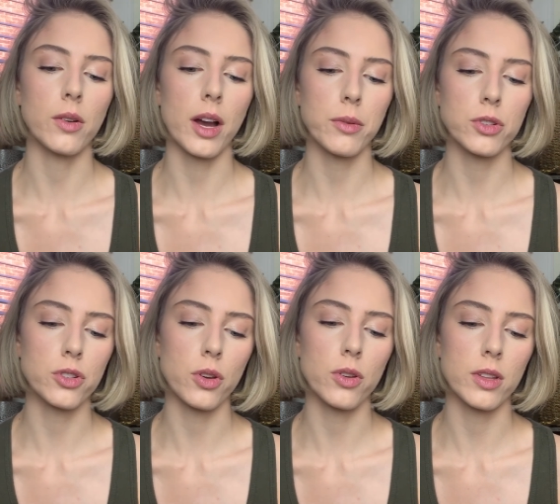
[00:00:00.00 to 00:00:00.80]
I will
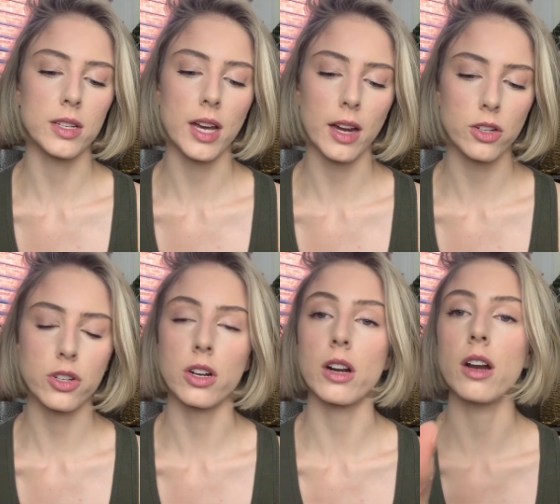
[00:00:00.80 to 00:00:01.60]
show you the
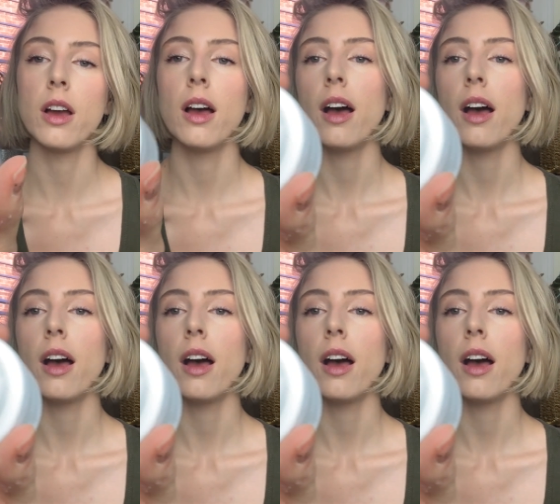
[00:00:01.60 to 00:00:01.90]
texture.